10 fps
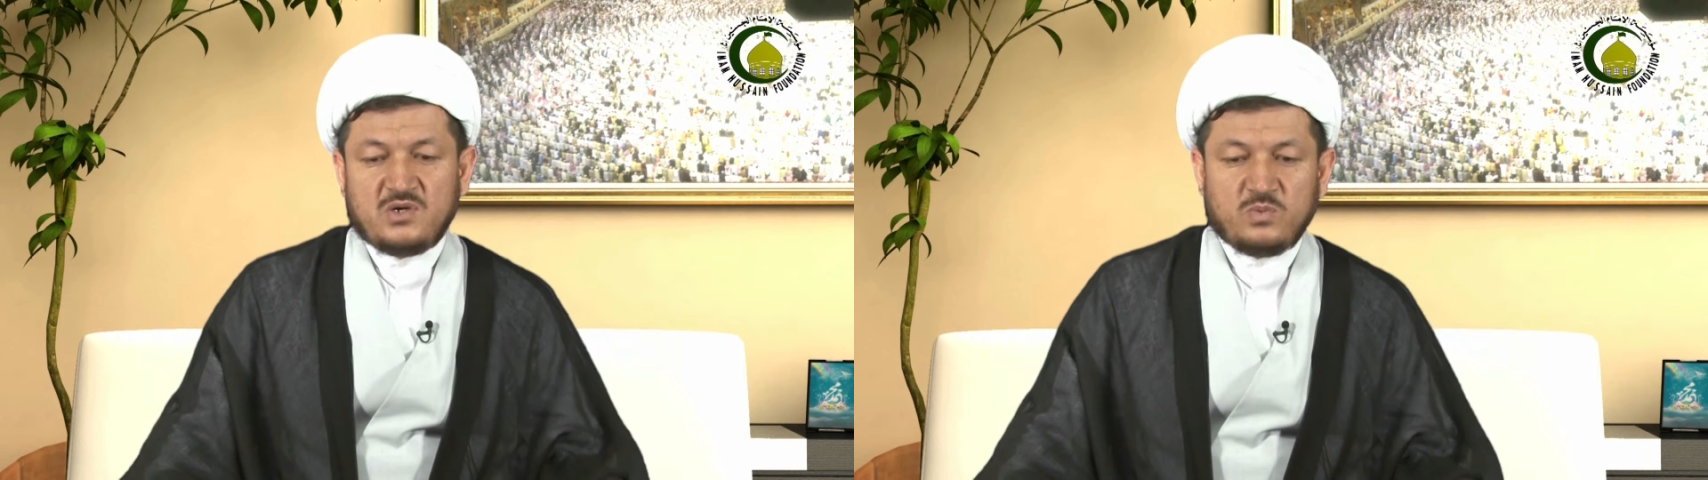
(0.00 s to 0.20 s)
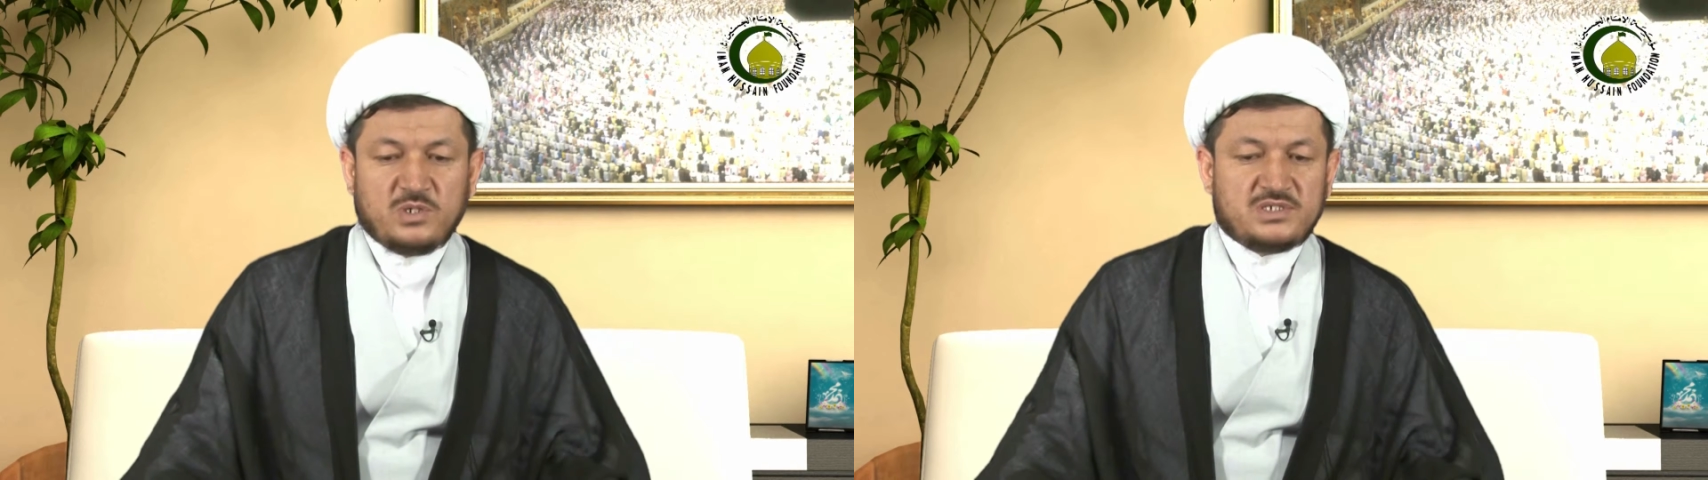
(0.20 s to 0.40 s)

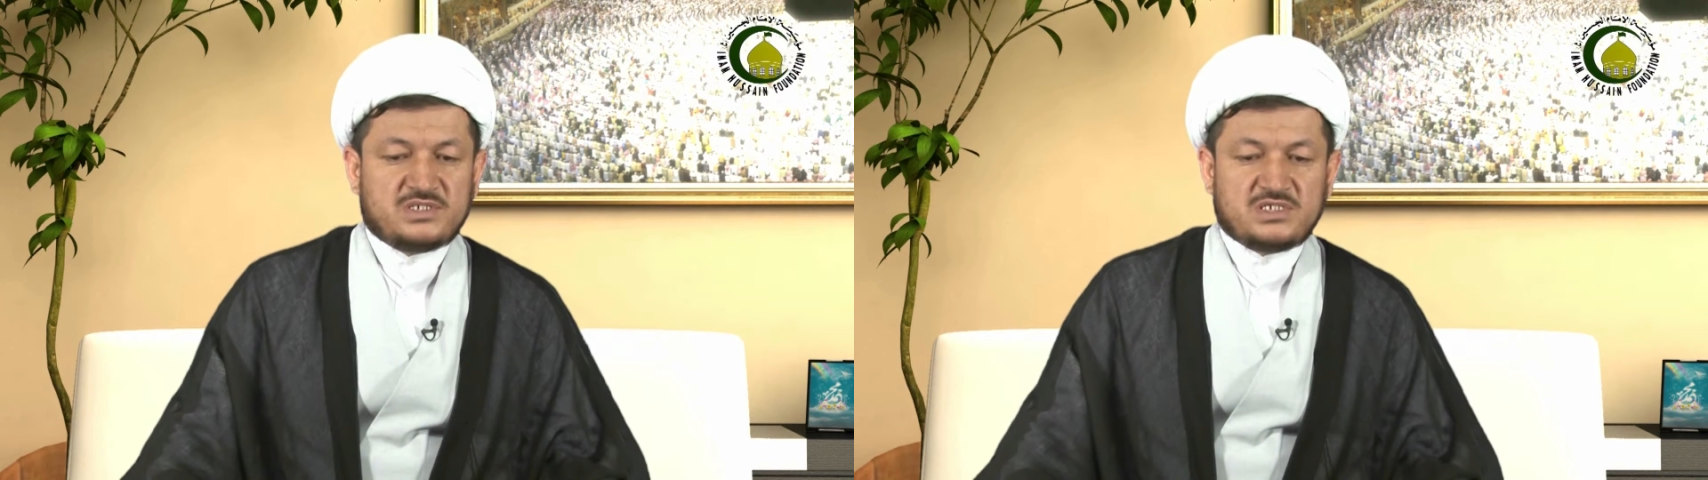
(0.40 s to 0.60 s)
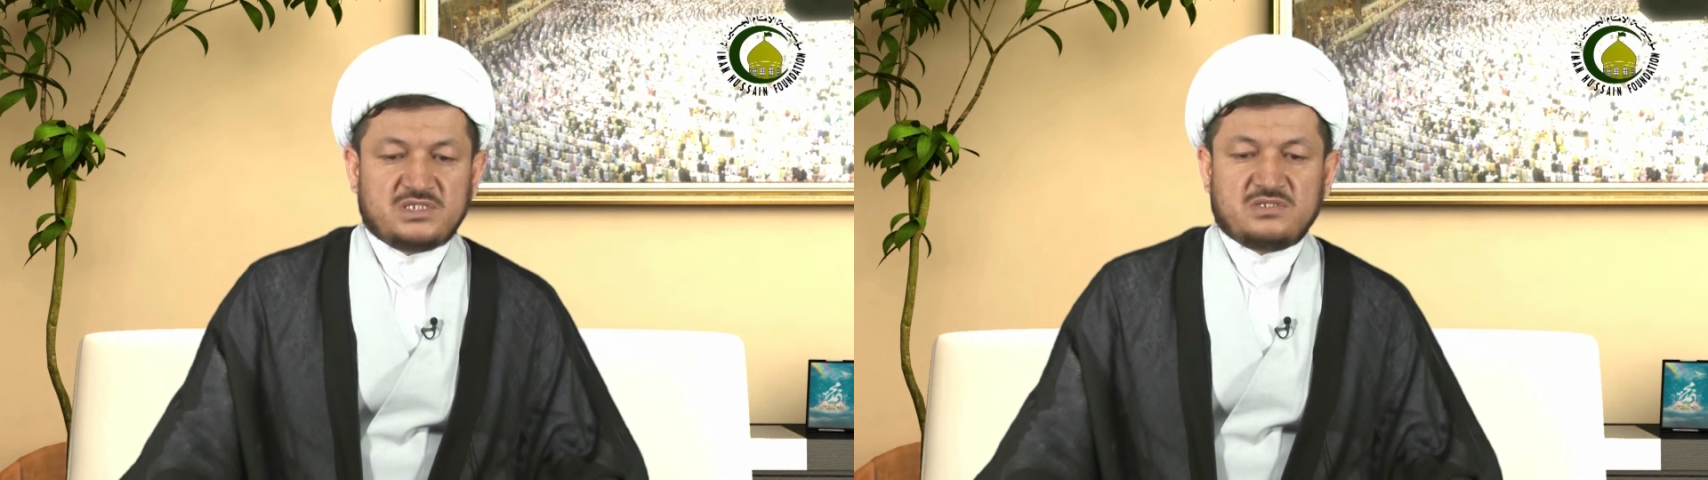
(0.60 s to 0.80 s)
1
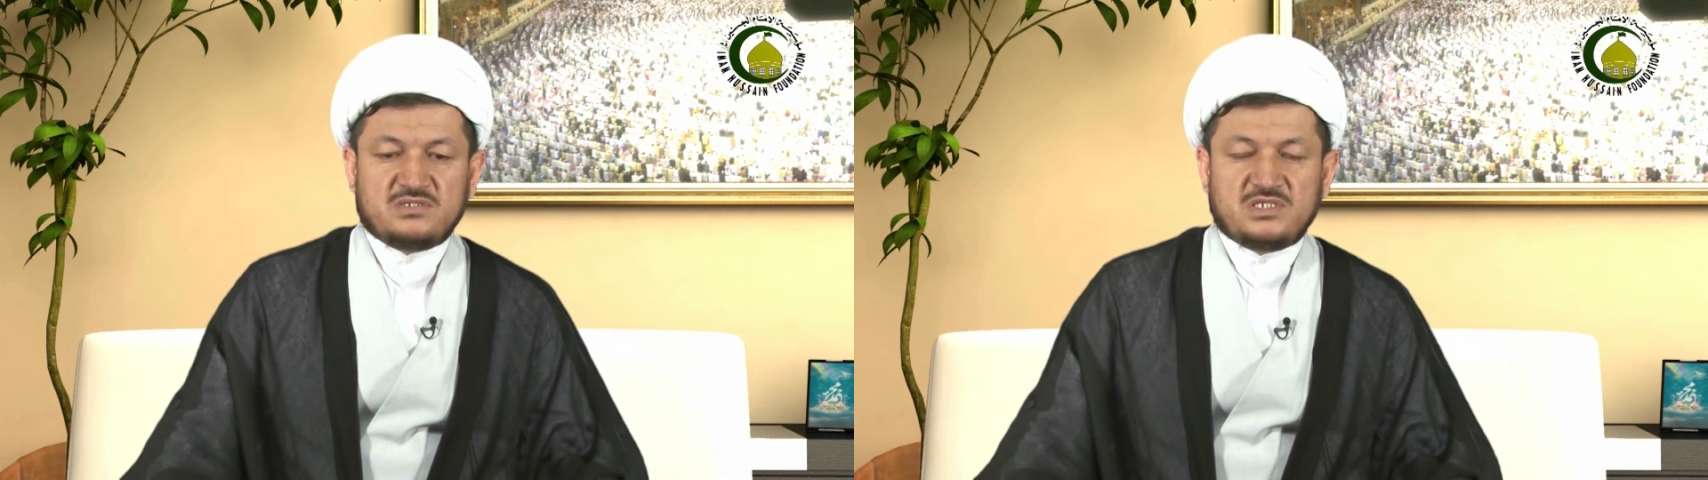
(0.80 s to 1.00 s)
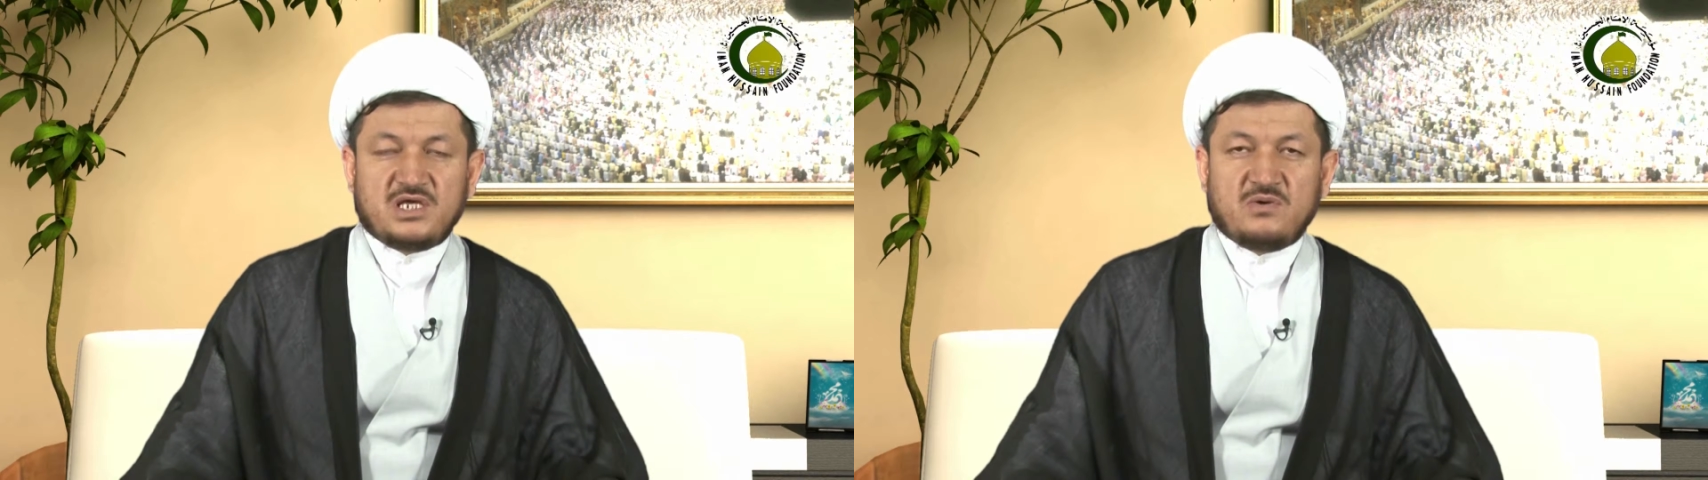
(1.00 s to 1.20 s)
sajda
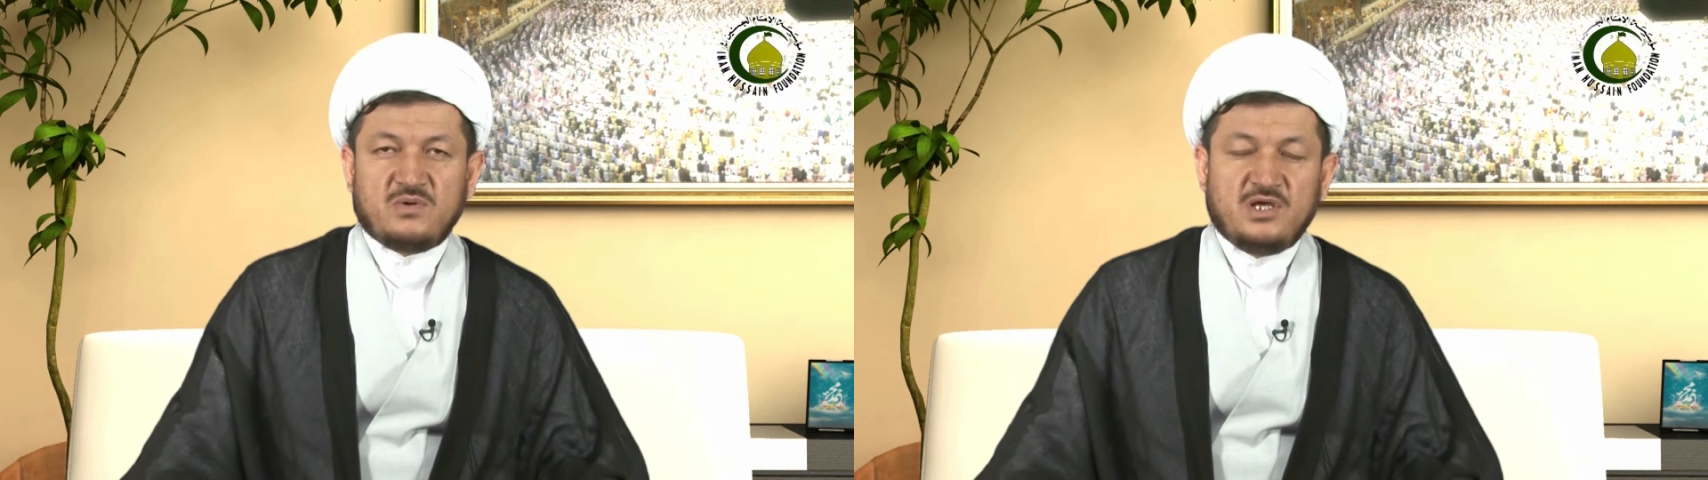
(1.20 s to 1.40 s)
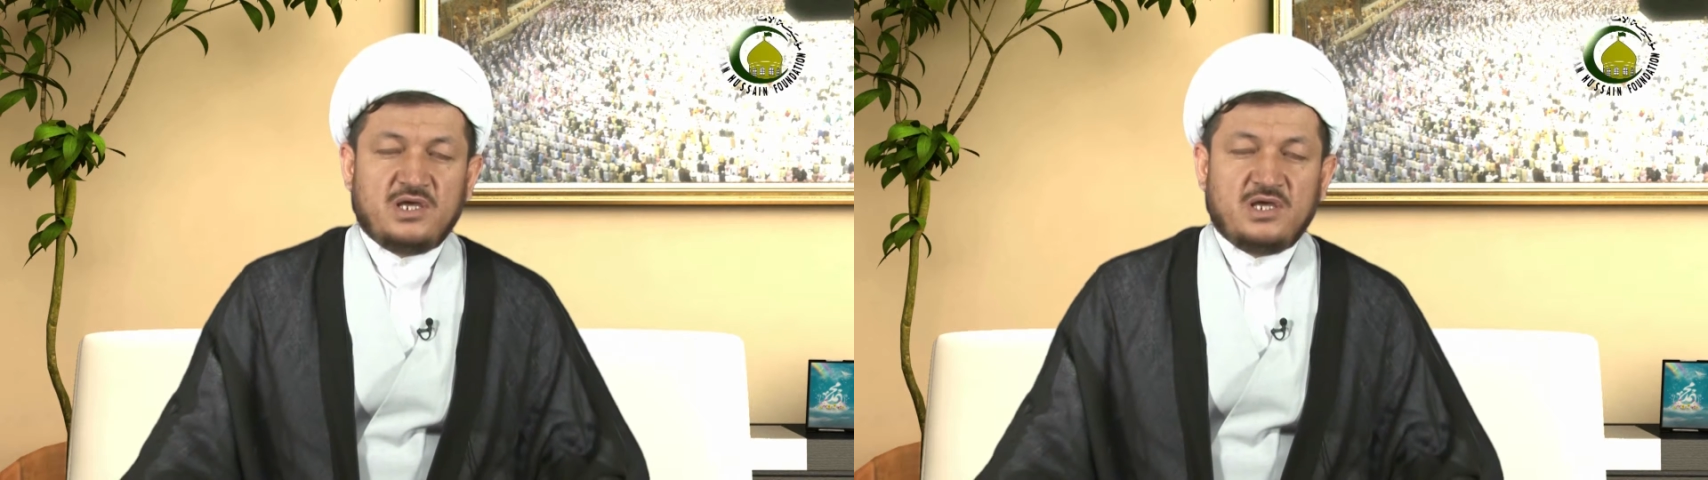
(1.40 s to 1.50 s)
sahw,